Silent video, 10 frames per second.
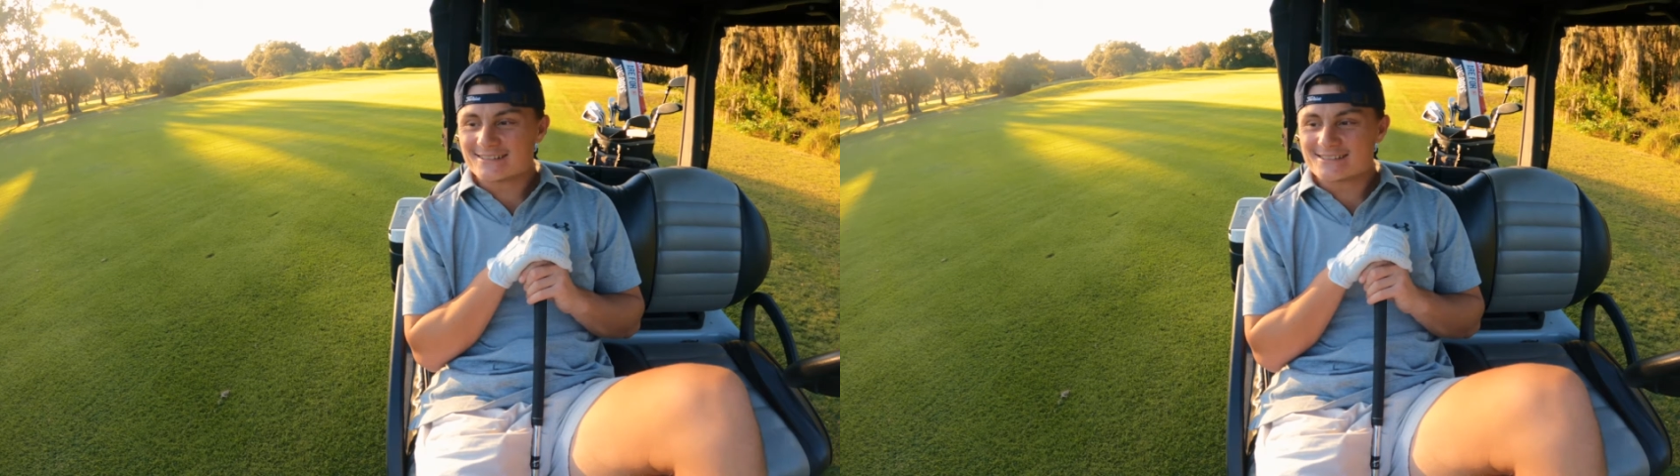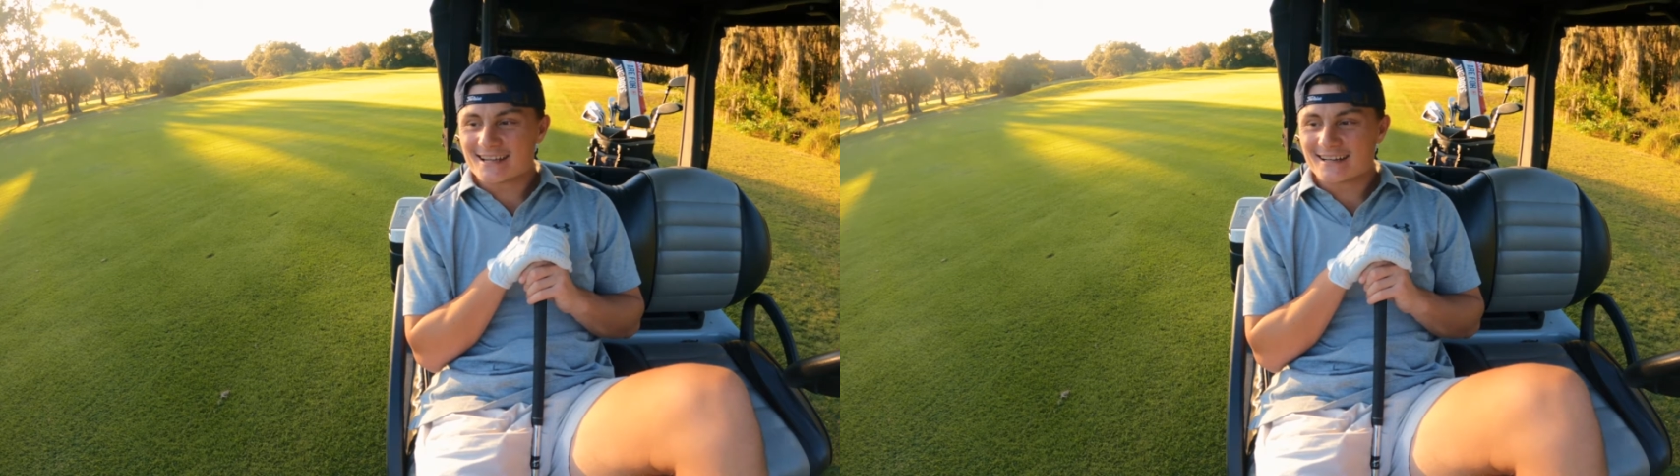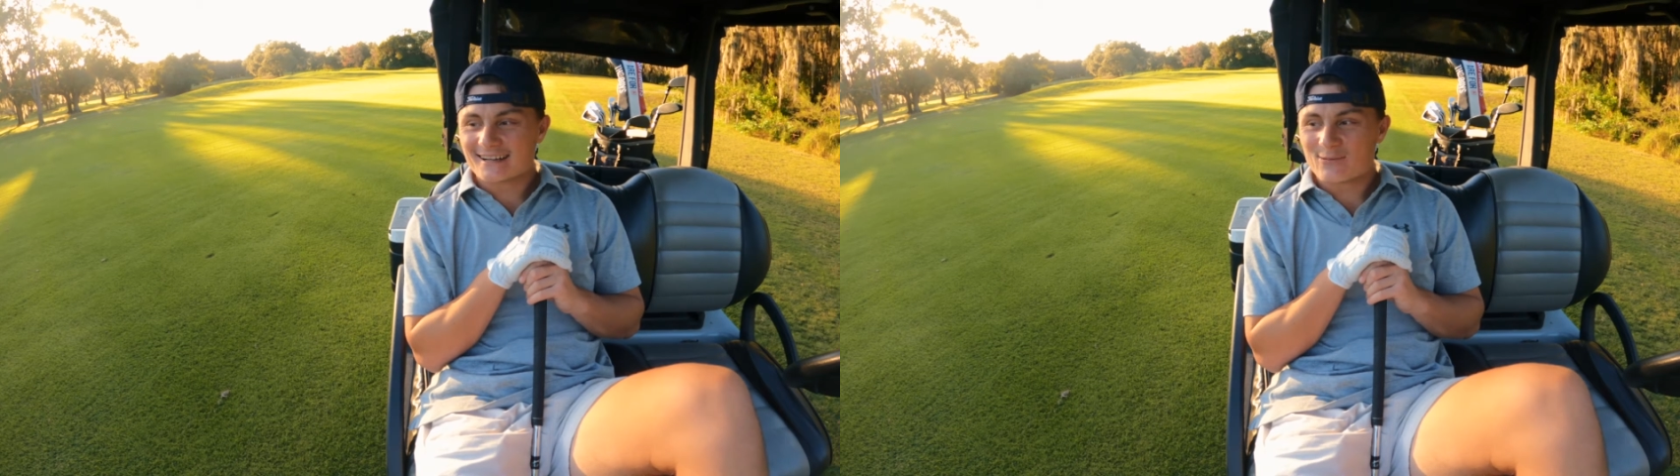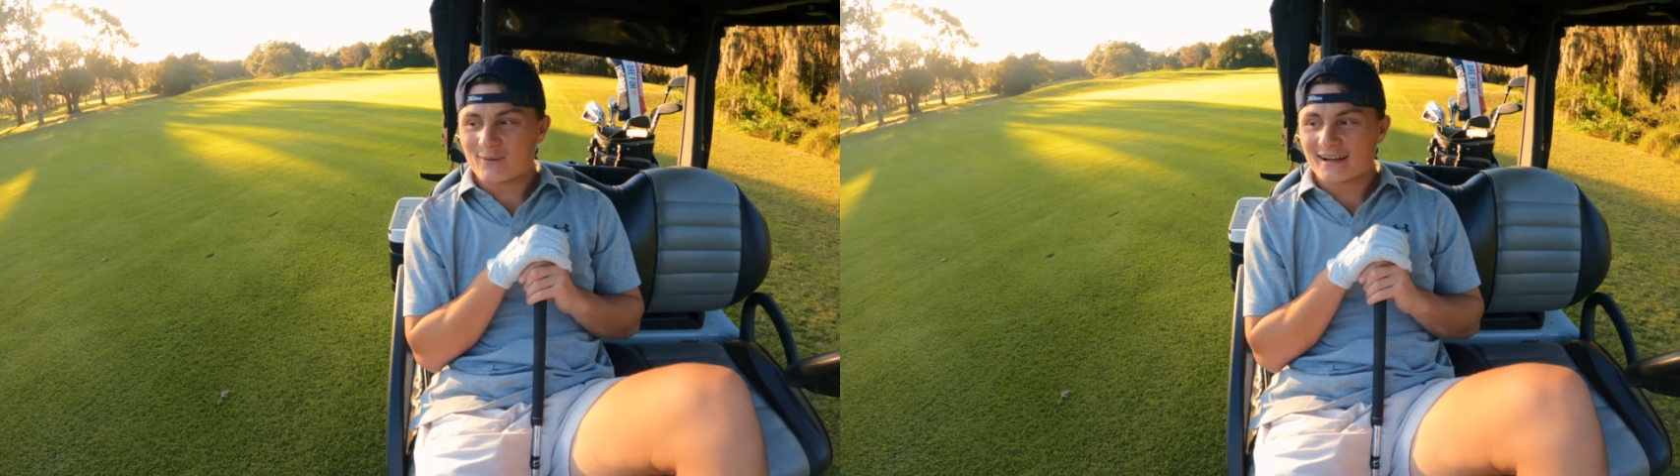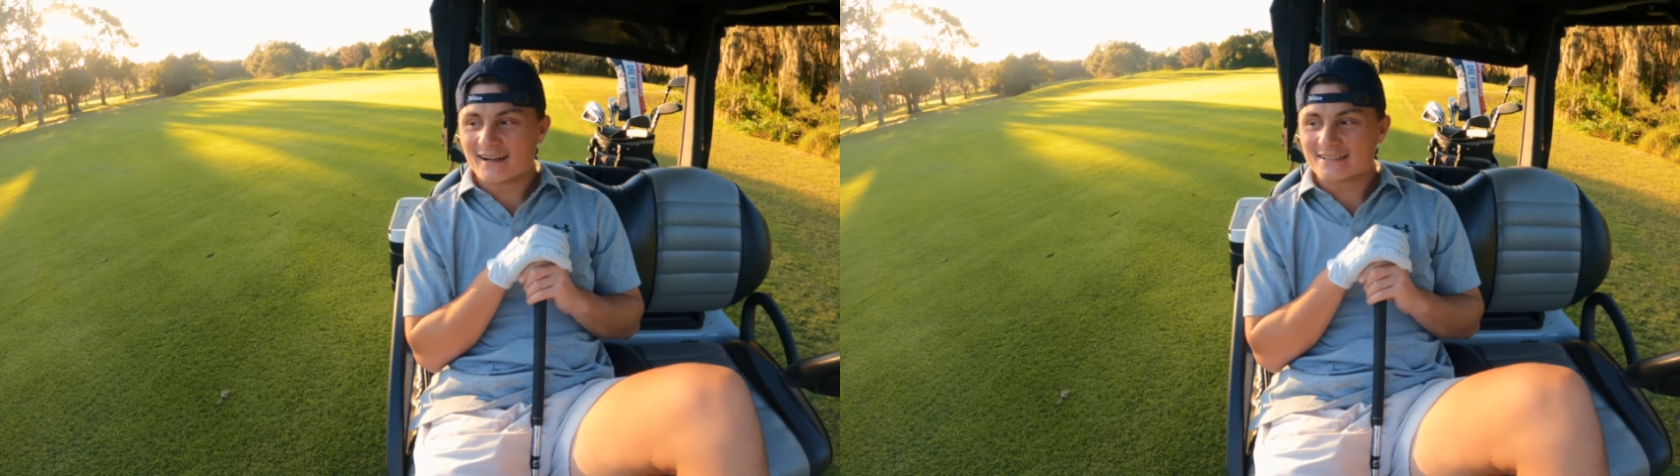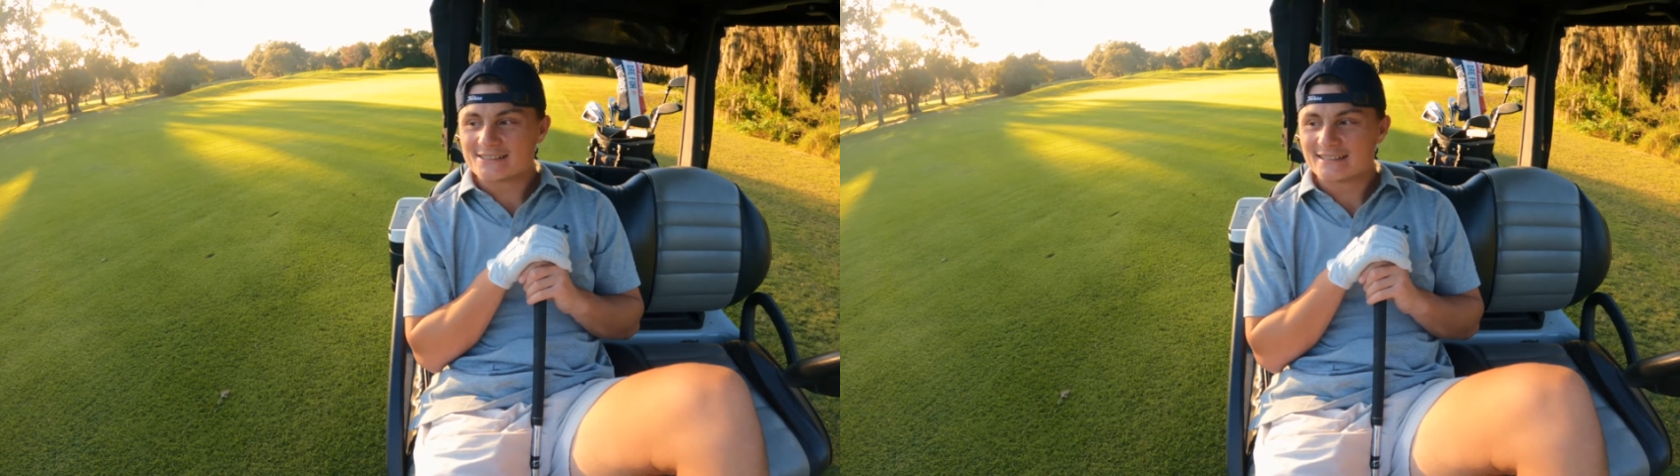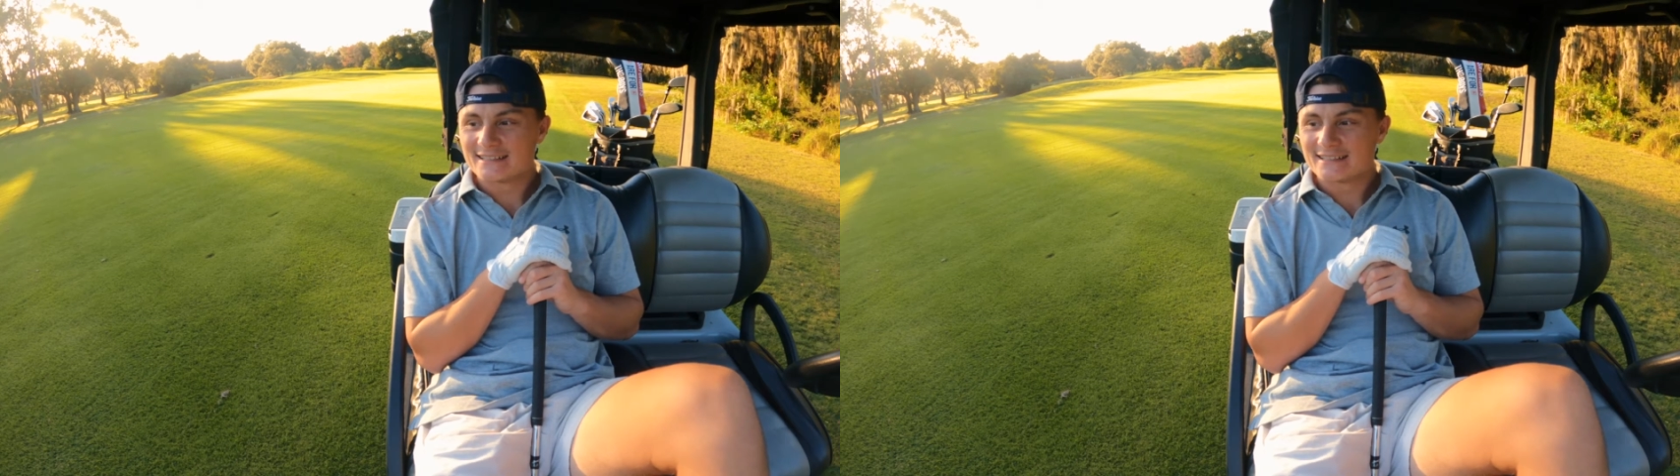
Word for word: entertaining. Oh my gosh.